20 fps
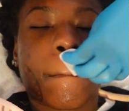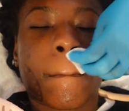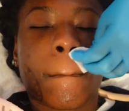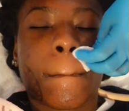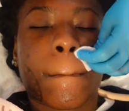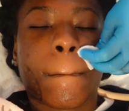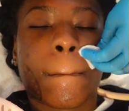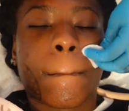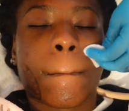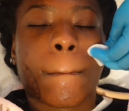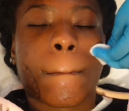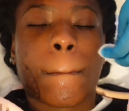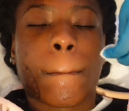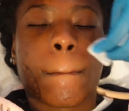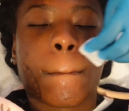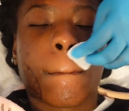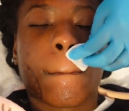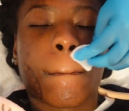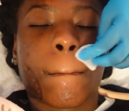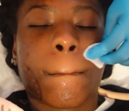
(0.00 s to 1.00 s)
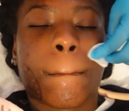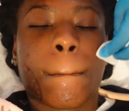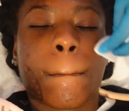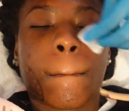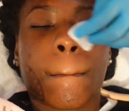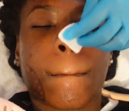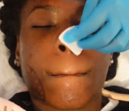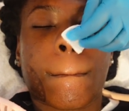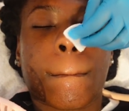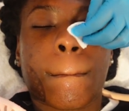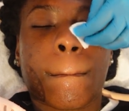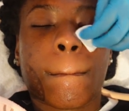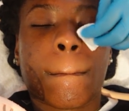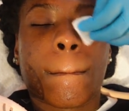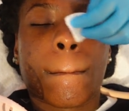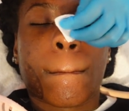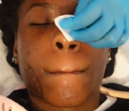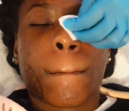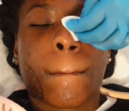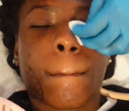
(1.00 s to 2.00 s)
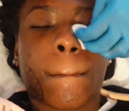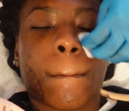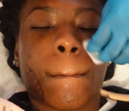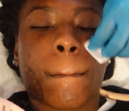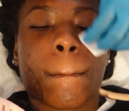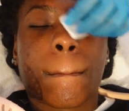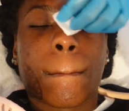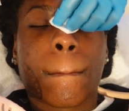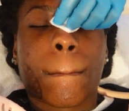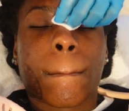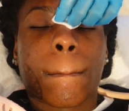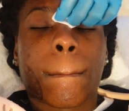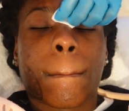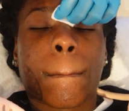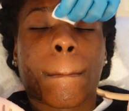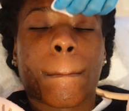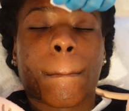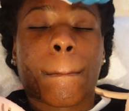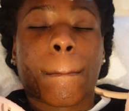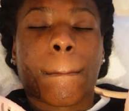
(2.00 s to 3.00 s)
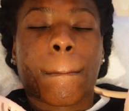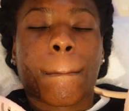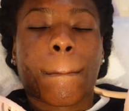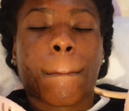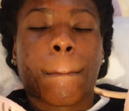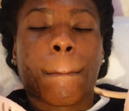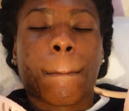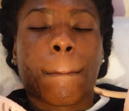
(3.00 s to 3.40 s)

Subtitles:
No one is speaking in this clip.